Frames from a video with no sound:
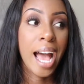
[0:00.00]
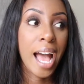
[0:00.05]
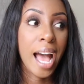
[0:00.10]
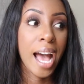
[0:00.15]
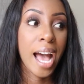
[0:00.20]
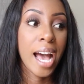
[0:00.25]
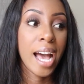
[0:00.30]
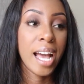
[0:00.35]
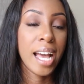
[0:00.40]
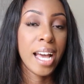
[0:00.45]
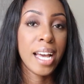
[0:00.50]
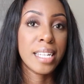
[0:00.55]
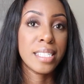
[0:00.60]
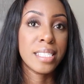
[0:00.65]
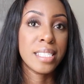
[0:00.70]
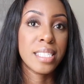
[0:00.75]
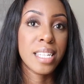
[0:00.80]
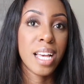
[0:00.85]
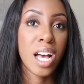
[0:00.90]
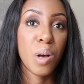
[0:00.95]

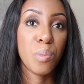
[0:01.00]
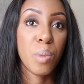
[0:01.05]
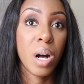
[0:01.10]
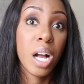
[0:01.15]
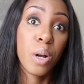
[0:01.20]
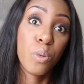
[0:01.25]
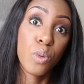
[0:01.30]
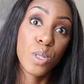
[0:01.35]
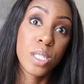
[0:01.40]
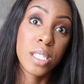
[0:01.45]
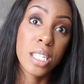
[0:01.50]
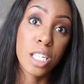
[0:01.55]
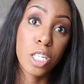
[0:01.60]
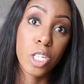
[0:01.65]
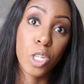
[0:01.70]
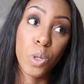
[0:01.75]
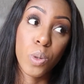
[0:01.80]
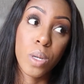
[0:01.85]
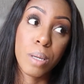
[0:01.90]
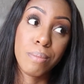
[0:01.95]
and I will
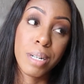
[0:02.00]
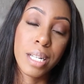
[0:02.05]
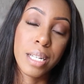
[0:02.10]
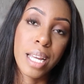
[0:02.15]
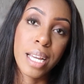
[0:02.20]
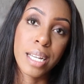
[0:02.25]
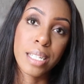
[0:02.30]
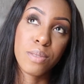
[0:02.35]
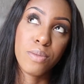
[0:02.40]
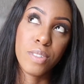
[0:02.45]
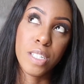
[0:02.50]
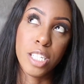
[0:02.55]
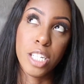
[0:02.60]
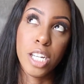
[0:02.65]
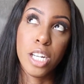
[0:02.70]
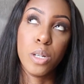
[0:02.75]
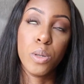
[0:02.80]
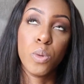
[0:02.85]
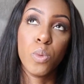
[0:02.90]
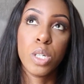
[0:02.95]
see you in my next
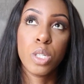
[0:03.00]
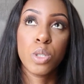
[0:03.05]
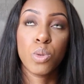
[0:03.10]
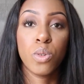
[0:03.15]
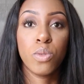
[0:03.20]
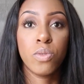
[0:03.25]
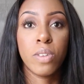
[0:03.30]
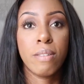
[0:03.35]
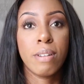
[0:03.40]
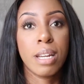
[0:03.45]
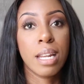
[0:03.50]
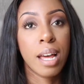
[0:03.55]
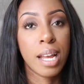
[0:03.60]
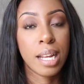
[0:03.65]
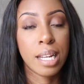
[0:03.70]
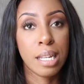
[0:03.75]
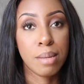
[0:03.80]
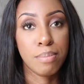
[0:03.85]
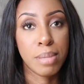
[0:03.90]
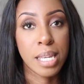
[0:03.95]
video, which will very
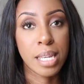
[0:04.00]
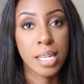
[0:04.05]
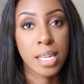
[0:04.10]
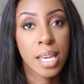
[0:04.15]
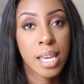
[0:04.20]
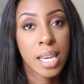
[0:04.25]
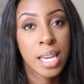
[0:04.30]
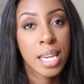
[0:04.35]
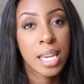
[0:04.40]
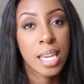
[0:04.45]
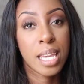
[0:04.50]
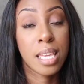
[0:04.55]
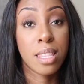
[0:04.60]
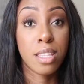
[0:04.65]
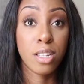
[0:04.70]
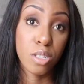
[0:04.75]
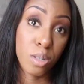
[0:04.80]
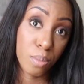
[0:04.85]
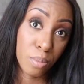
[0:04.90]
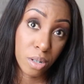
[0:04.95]
likely be
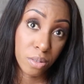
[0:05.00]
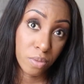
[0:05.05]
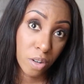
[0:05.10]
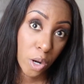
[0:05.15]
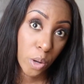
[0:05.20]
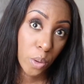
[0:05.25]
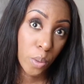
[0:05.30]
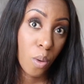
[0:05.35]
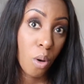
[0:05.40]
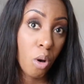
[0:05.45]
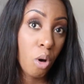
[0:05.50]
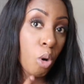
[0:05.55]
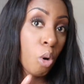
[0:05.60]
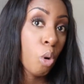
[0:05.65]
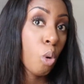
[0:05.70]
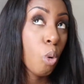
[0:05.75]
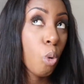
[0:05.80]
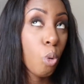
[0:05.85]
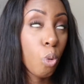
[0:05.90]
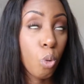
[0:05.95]
either tomorrow
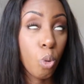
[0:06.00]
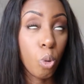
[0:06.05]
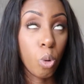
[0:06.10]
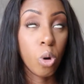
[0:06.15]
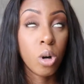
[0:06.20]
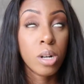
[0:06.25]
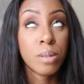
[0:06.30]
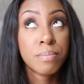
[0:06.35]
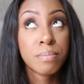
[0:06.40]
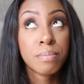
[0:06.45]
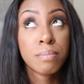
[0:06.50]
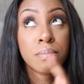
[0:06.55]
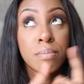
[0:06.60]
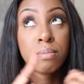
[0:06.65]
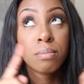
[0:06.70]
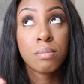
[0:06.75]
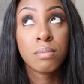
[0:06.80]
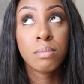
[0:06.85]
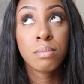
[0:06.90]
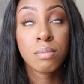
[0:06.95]
or
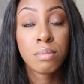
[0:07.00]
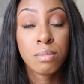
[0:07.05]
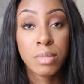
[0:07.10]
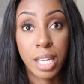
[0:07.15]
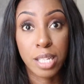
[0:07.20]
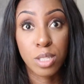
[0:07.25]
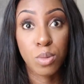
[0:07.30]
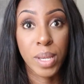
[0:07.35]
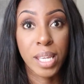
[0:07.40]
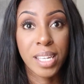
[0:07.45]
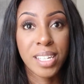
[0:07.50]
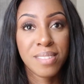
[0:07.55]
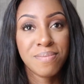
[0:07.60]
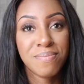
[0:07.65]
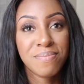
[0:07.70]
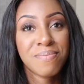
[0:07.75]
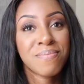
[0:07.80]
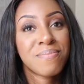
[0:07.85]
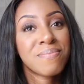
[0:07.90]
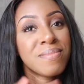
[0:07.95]
next week.
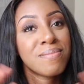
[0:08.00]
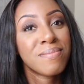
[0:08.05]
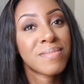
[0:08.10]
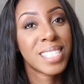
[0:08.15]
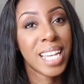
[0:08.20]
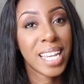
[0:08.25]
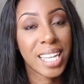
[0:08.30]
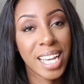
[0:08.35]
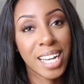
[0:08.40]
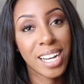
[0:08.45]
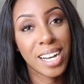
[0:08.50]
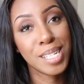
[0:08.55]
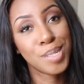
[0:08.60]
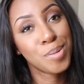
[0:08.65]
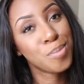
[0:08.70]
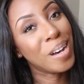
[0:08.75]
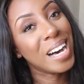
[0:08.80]
Take care guys,